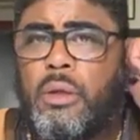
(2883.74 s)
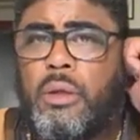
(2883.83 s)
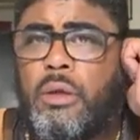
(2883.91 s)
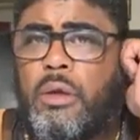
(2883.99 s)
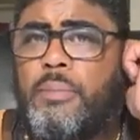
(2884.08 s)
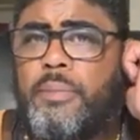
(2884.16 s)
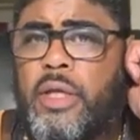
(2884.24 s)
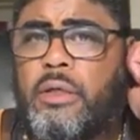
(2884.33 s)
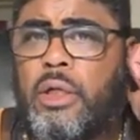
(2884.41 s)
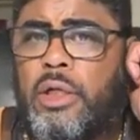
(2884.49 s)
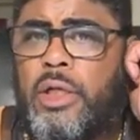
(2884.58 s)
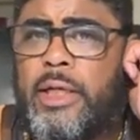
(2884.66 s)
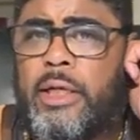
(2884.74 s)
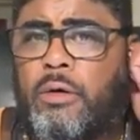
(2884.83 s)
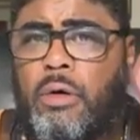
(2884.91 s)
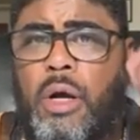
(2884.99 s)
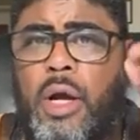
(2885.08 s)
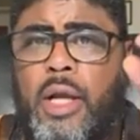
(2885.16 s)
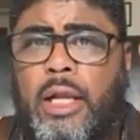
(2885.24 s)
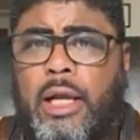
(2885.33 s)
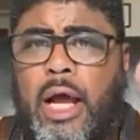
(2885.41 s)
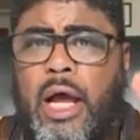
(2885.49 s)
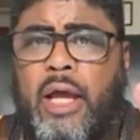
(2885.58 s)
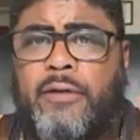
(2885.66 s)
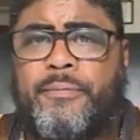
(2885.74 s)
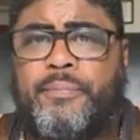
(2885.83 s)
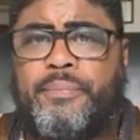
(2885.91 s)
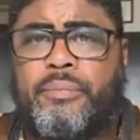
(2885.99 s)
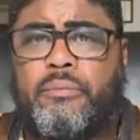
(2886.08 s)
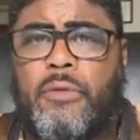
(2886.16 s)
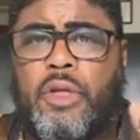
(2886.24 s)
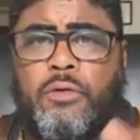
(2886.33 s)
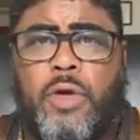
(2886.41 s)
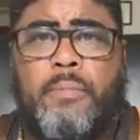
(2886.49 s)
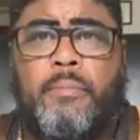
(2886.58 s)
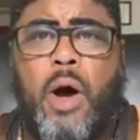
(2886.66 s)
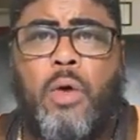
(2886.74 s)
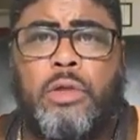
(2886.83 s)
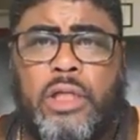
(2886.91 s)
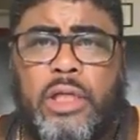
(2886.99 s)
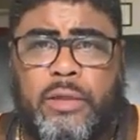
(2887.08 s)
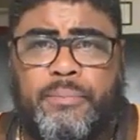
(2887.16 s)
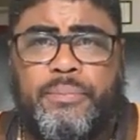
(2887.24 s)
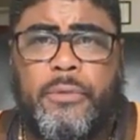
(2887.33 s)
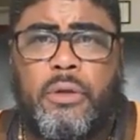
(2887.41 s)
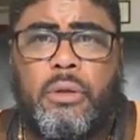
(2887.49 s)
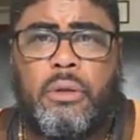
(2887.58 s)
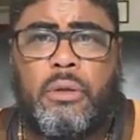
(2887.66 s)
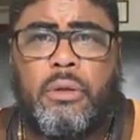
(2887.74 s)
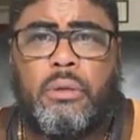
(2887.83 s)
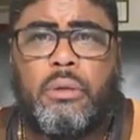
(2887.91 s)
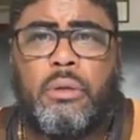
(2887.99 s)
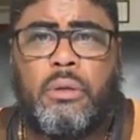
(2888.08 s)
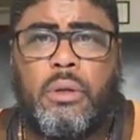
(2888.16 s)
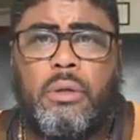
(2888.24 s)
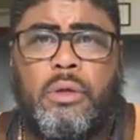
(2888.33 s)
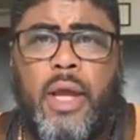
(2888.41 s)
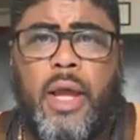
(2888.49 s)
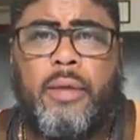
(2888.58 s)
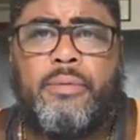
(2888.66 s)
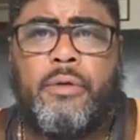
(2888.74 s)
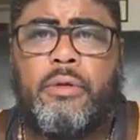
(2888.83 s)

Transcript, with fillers: you can be deleted or unalive remotely. Okay?